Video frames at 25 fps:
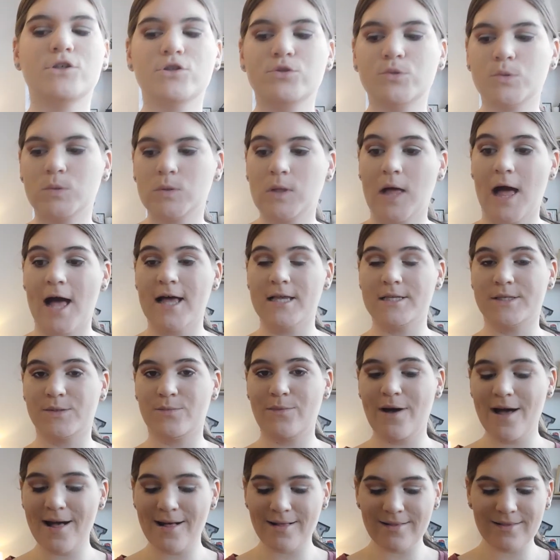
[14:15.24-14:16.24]
usual as
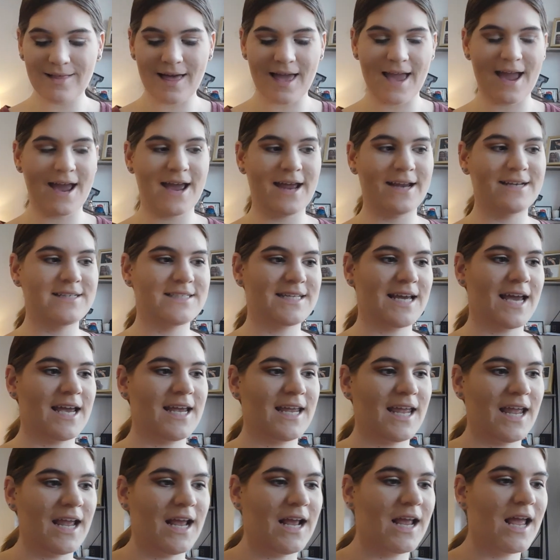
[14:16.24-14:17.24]
well and
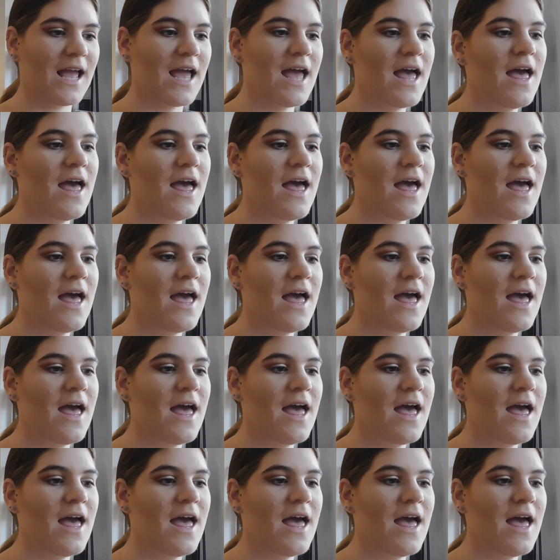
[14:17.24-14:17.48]
taking